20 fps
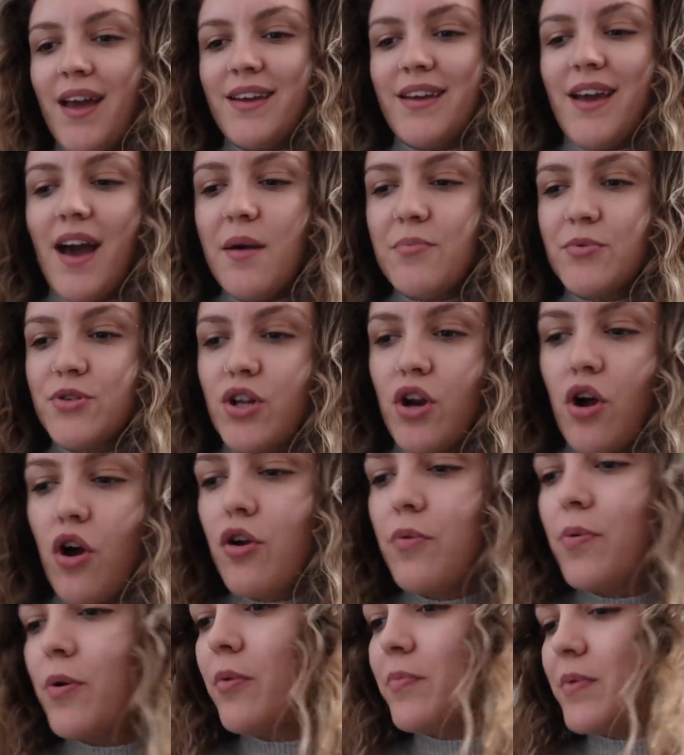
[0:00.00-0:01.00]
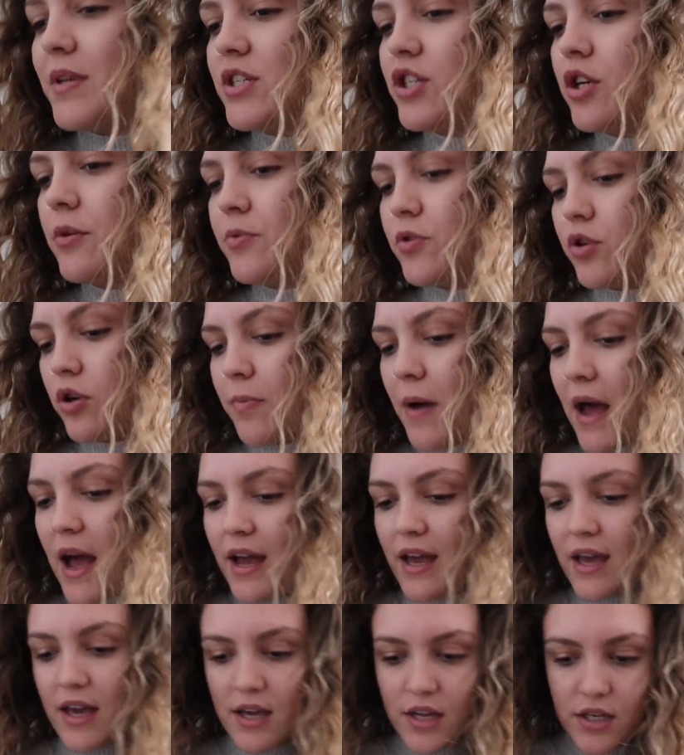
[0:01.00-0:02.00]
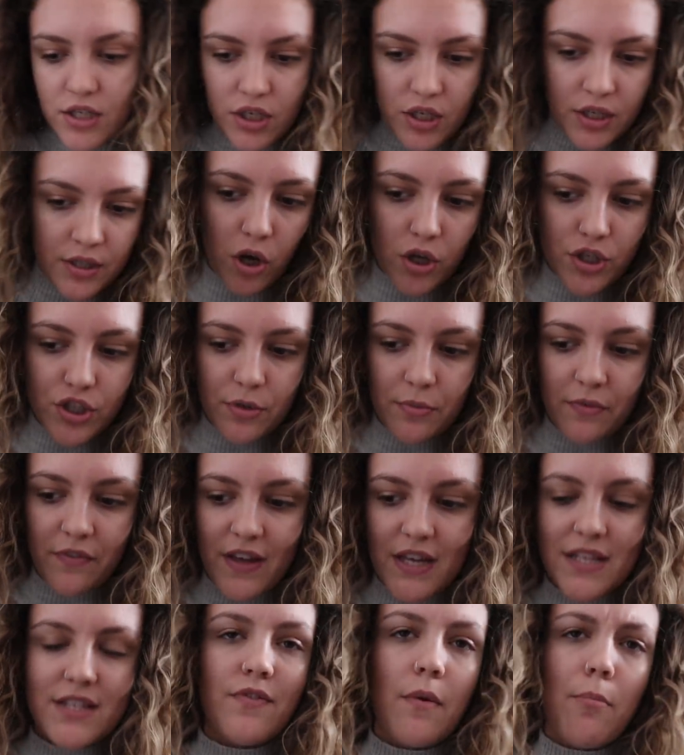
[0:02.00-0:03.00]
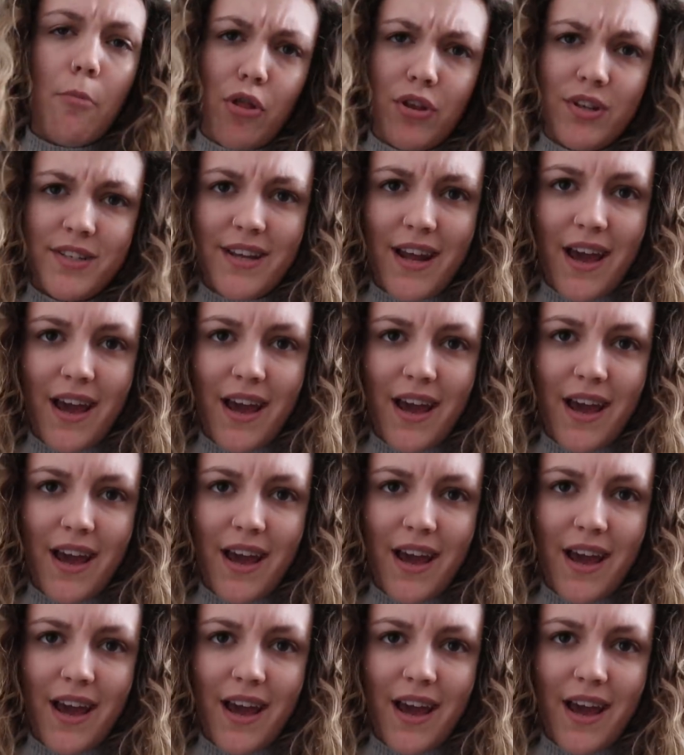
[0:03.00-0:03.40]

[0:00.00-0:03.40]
yeah, I'm just gonna open up this super drug package because some of it is for Mother's